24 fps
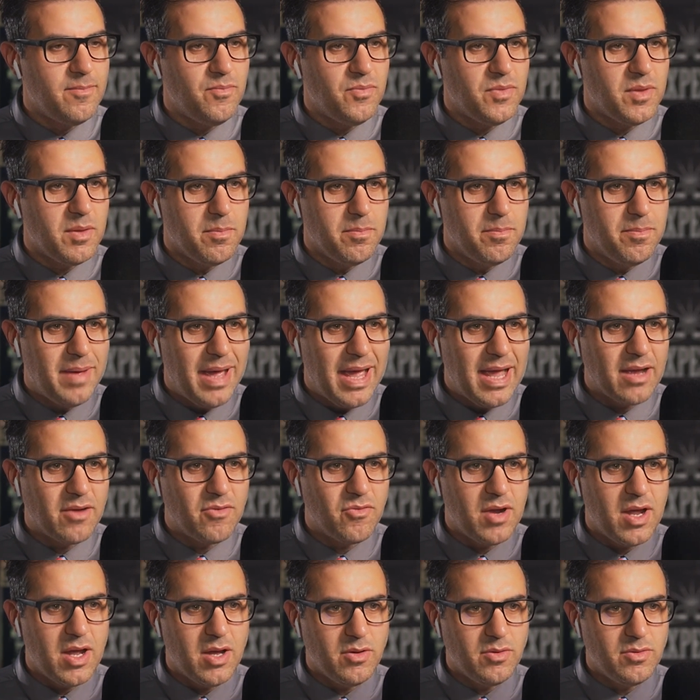
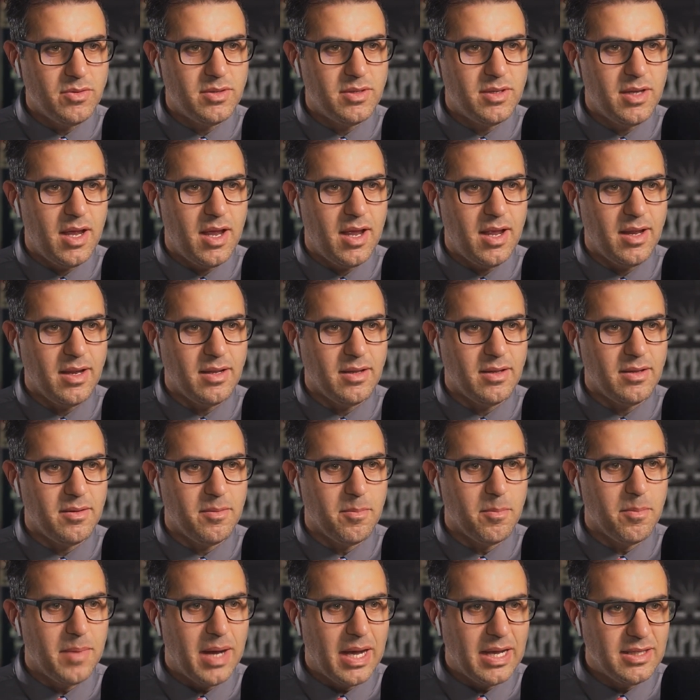background and
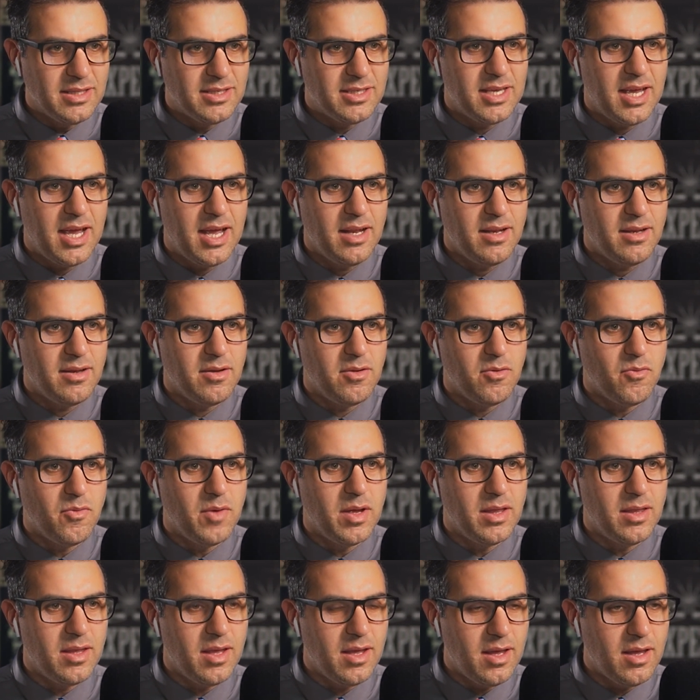mindset
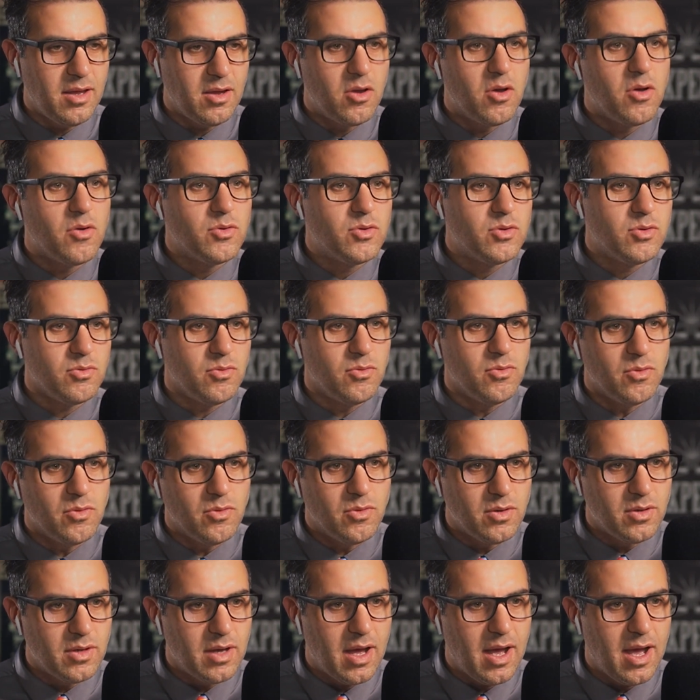when they go to
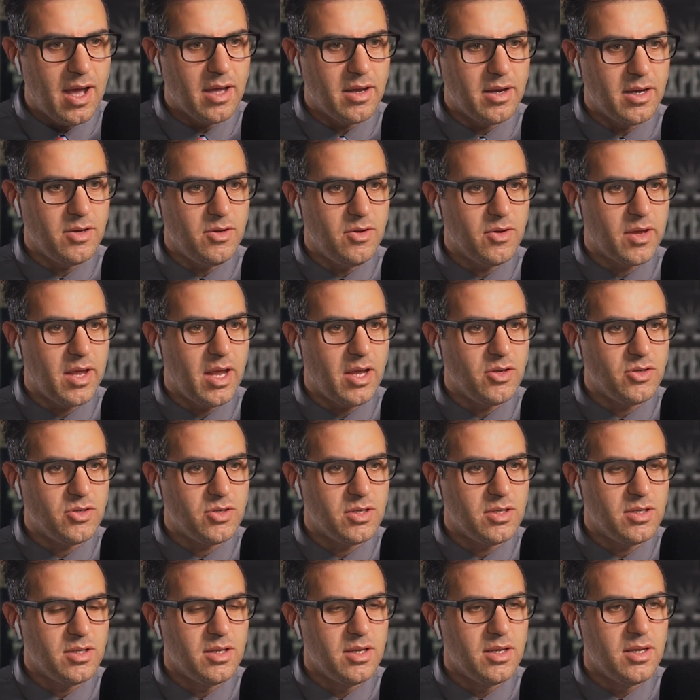higher
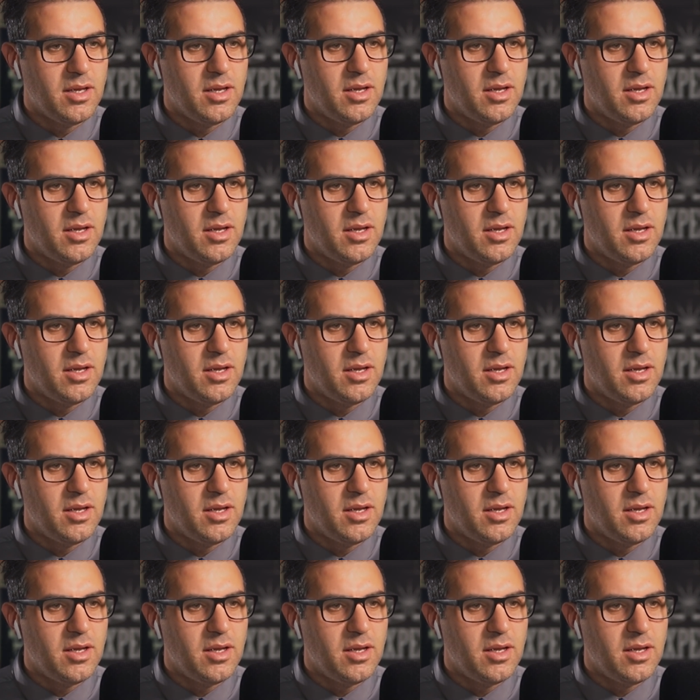education